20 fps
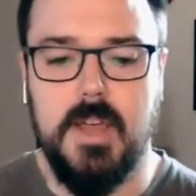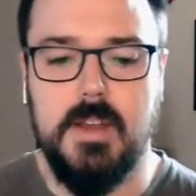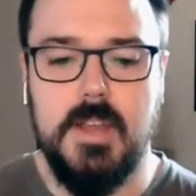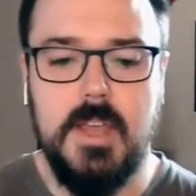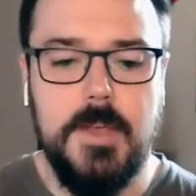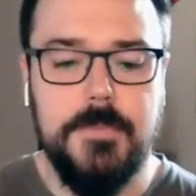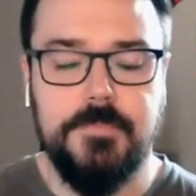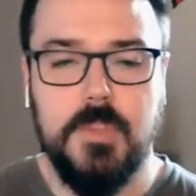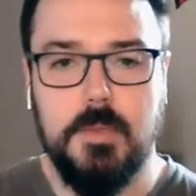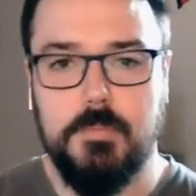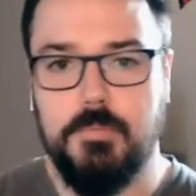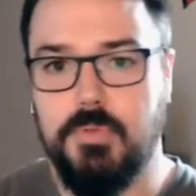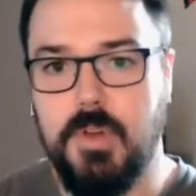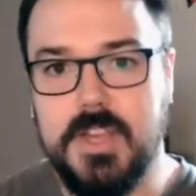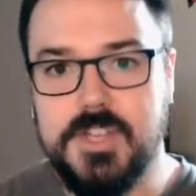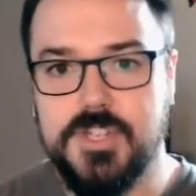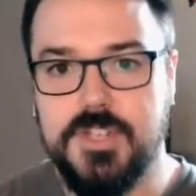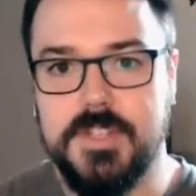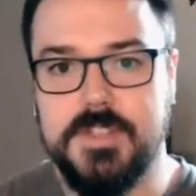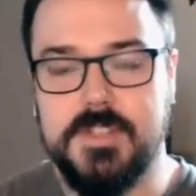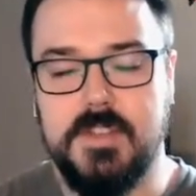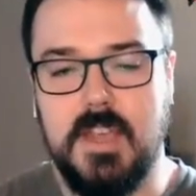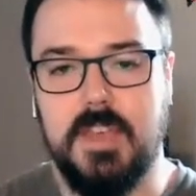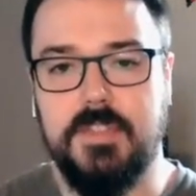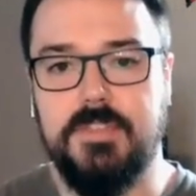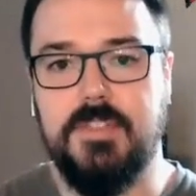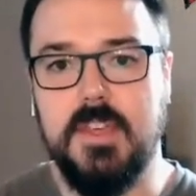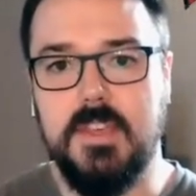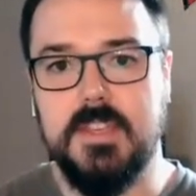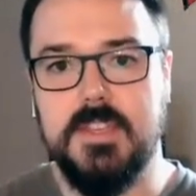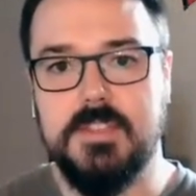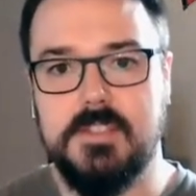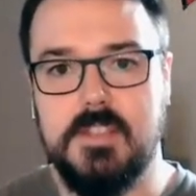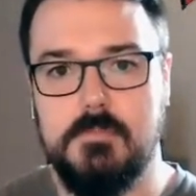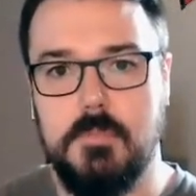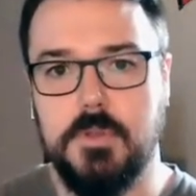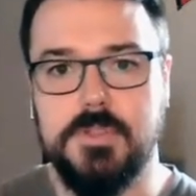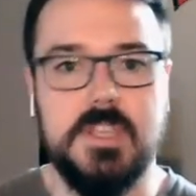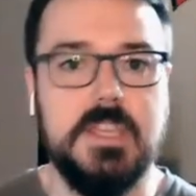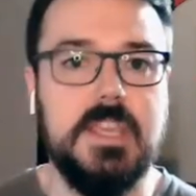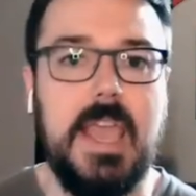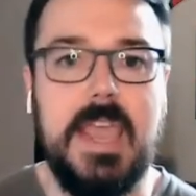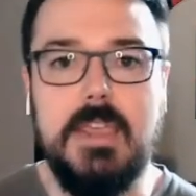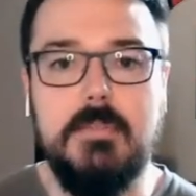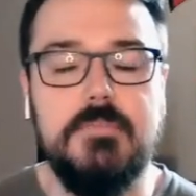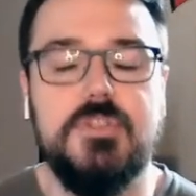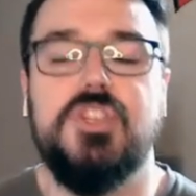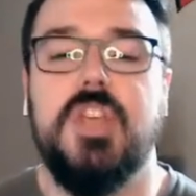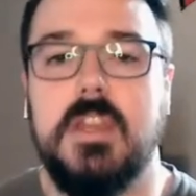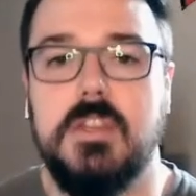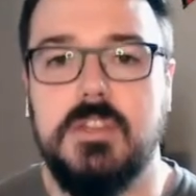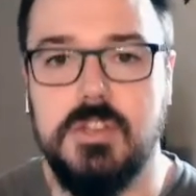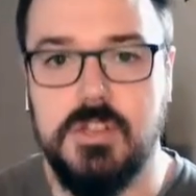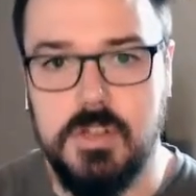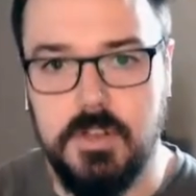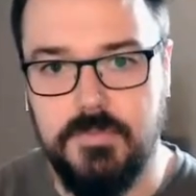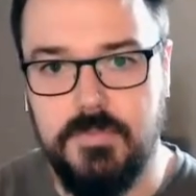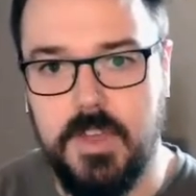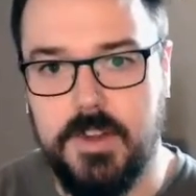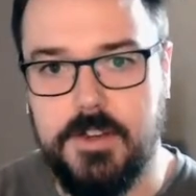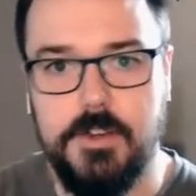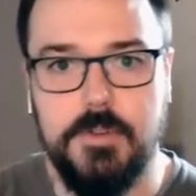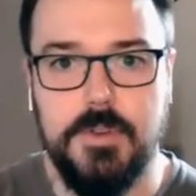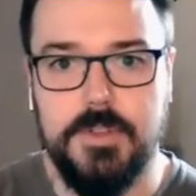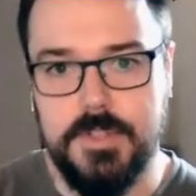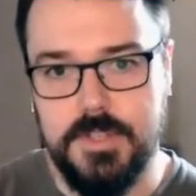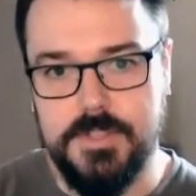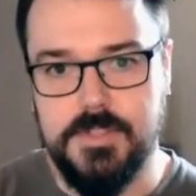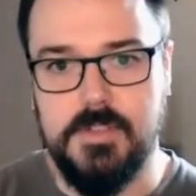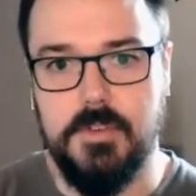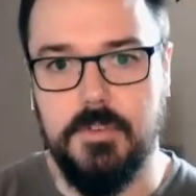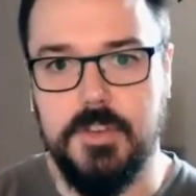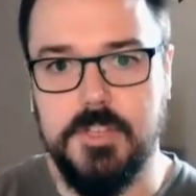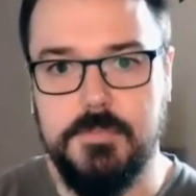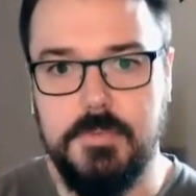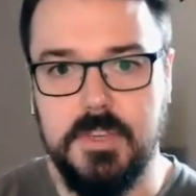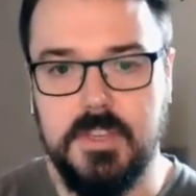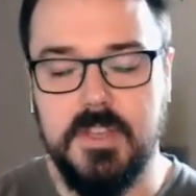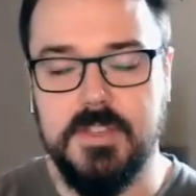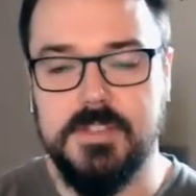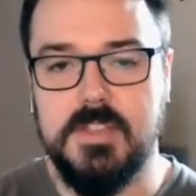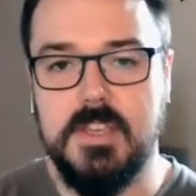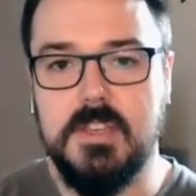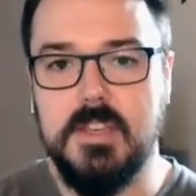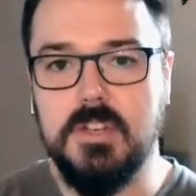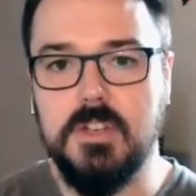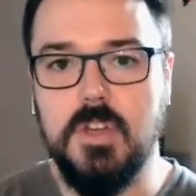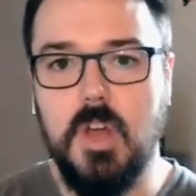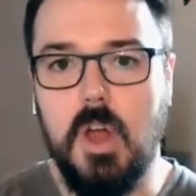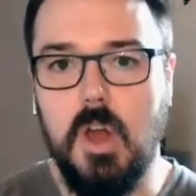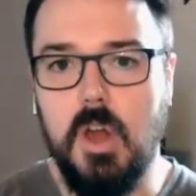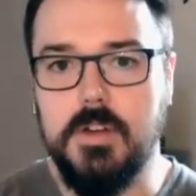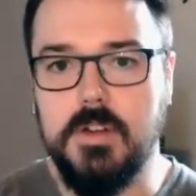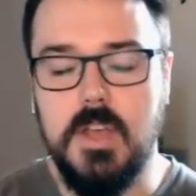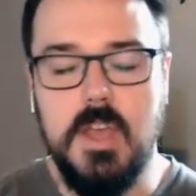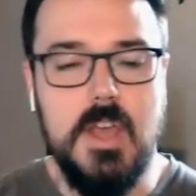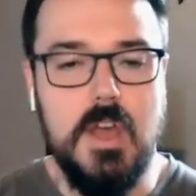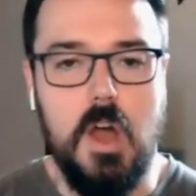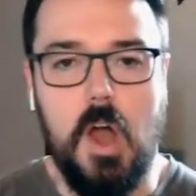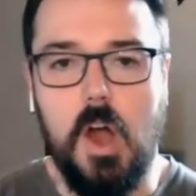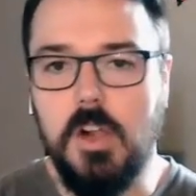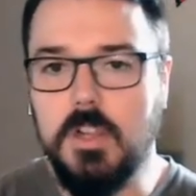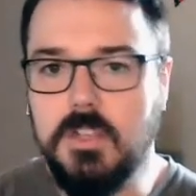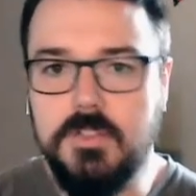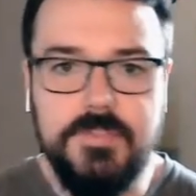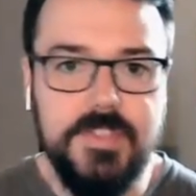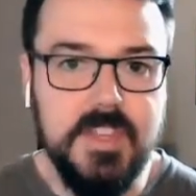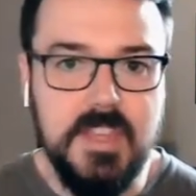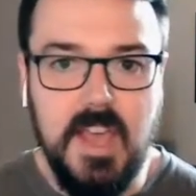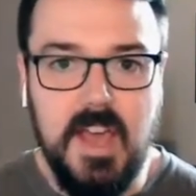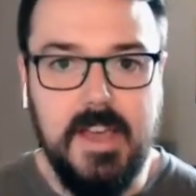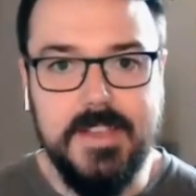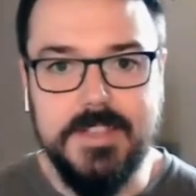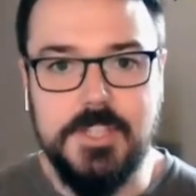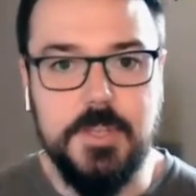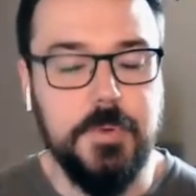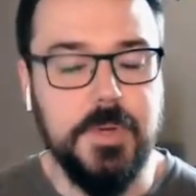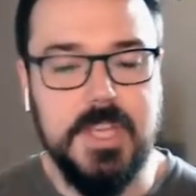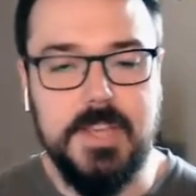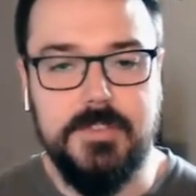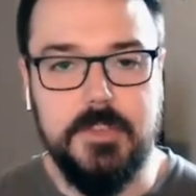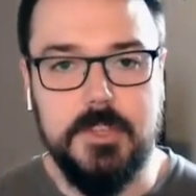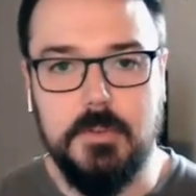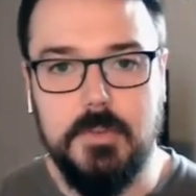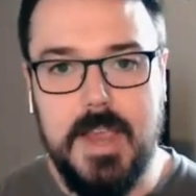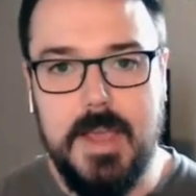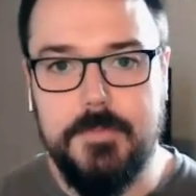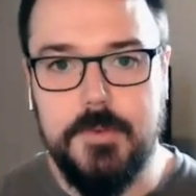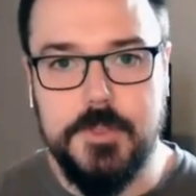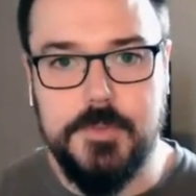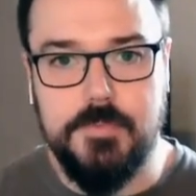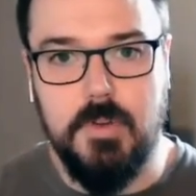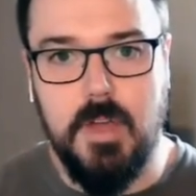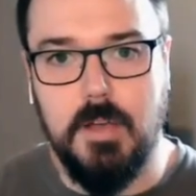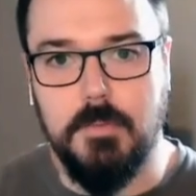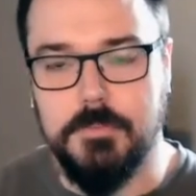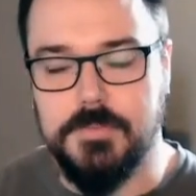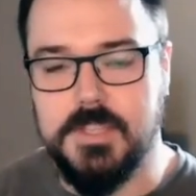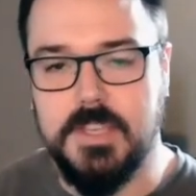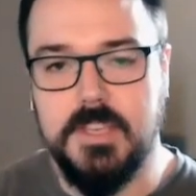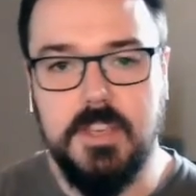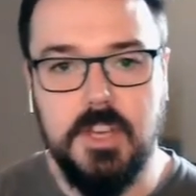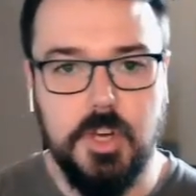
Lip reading: But Precious, I think, is the most game-changing defender in this series because he can guard all of the guys who are giving the Raptors problems.